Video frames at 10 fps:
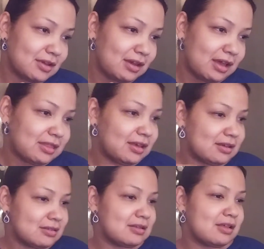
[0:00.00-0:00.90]
I think
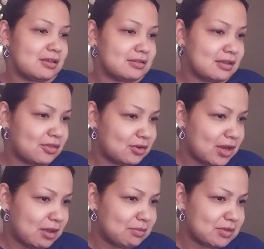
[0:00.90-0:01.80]
his other
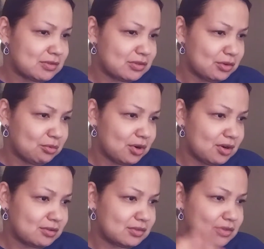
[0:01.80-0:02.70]
name is
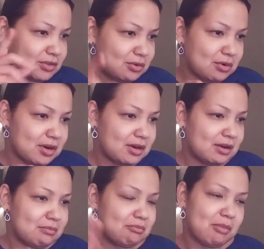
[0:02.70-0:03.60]
Stuart
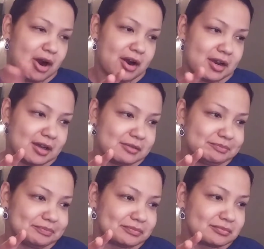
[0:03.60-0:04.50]
Mark,
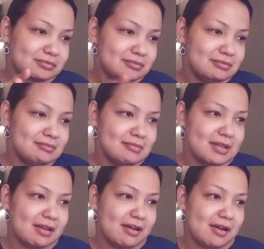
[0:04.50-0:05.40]

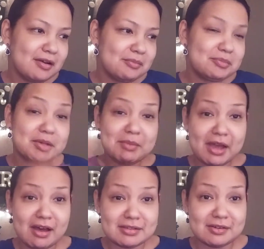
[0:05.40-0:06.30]
played
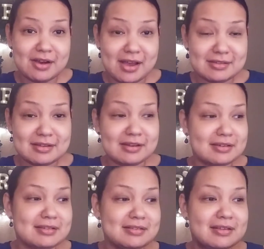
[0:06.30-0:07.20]
by Oscar Isaac,
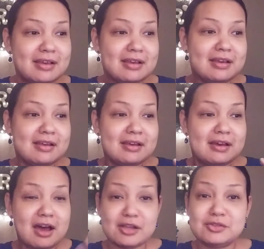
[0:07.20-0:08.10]
is
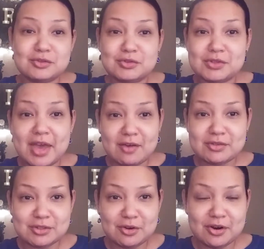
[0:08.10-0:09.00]
Khonshu's
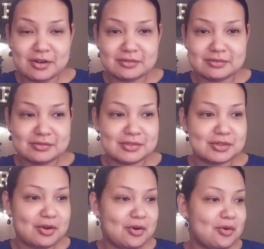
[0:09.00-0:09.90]
avatar.
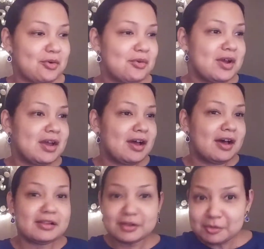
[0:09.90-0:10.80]
So
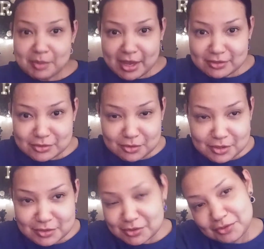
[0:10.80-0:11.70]
a little
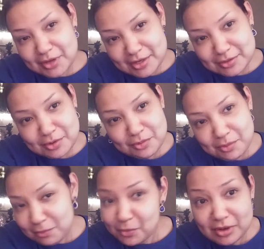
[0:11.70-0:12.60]
backstory so you guys know
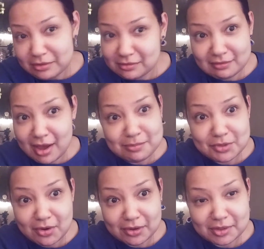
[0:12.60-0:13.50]
what I'm
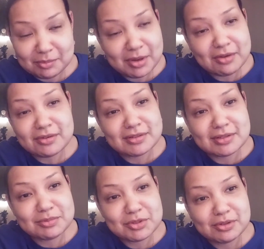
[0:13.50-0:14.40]
talking about, because
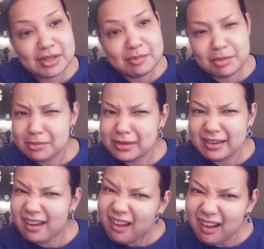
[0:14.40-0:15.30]
I'm sure a lot of people are
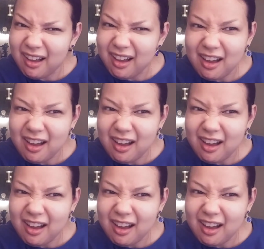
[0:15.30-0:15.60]
like, huh?